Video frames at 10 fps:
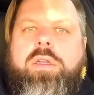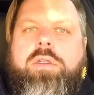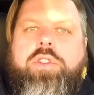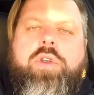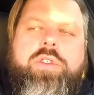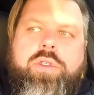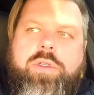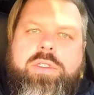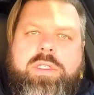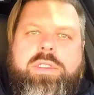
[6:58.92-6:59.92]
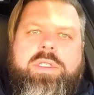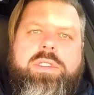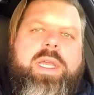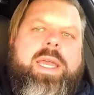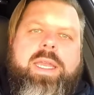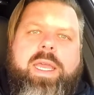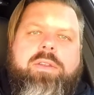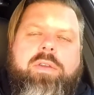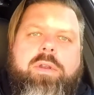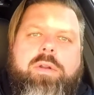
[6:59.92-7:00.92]
So as soon as Hassan gets
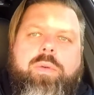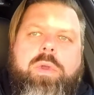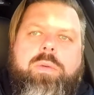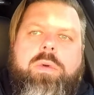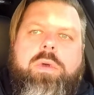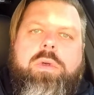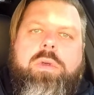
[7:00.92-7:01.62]
here, we will